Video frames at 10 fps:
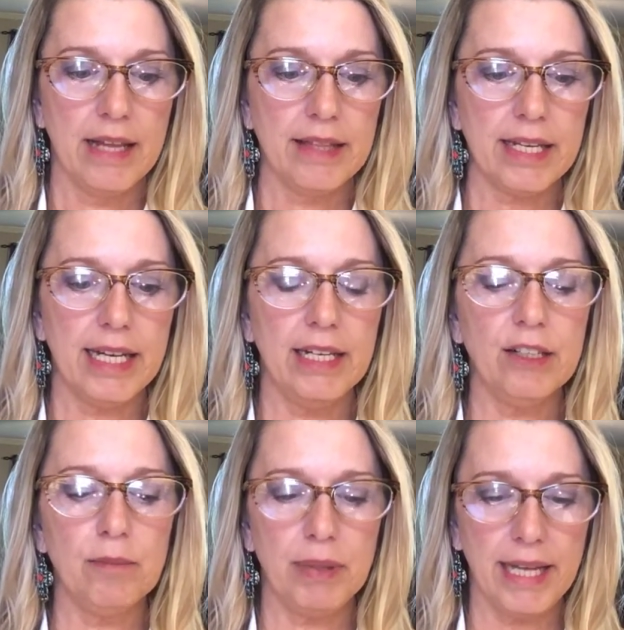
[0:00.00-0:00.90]
The
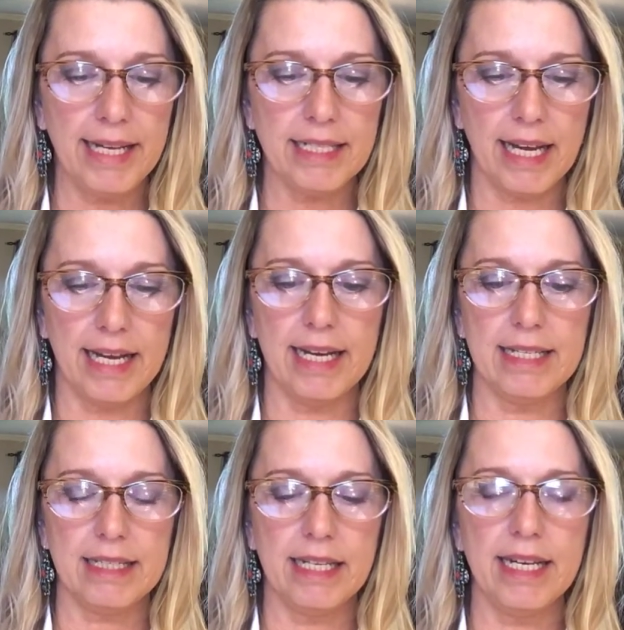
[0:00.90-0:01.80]
kingdom Plantae
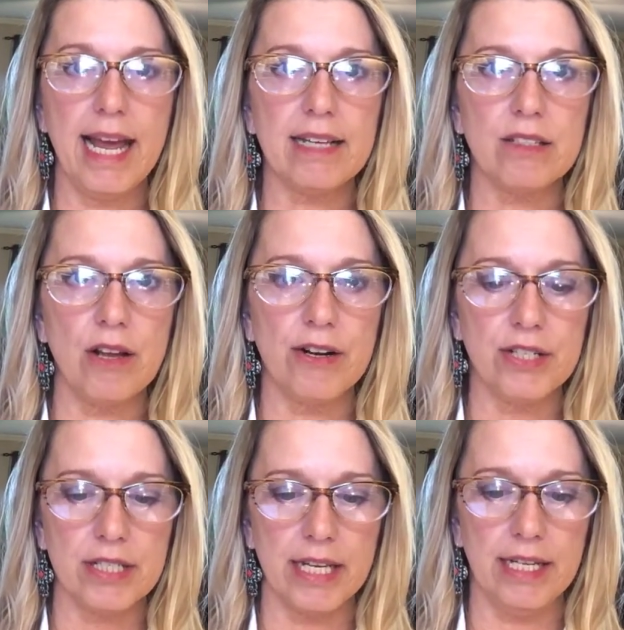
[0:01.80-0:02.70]
is the next
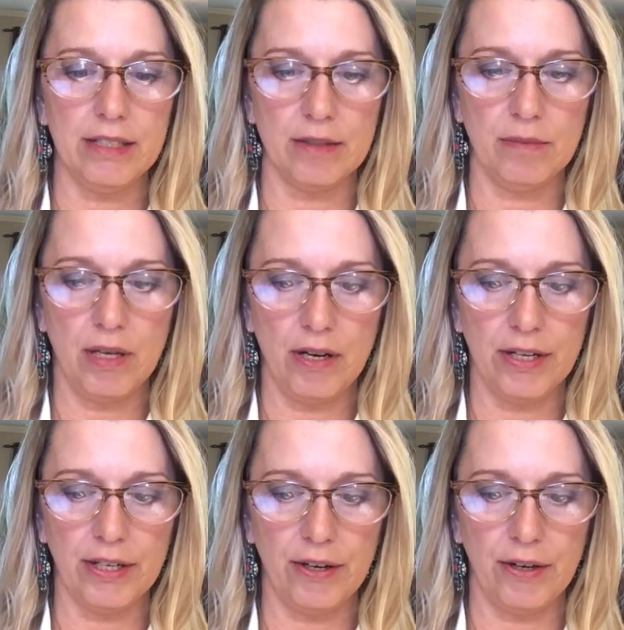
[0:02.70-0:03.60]
largest kingdom
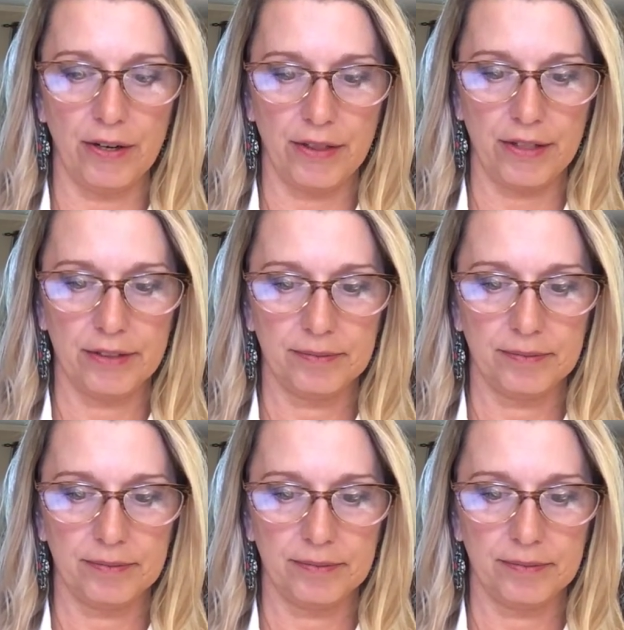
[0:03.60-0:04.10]
on Earth.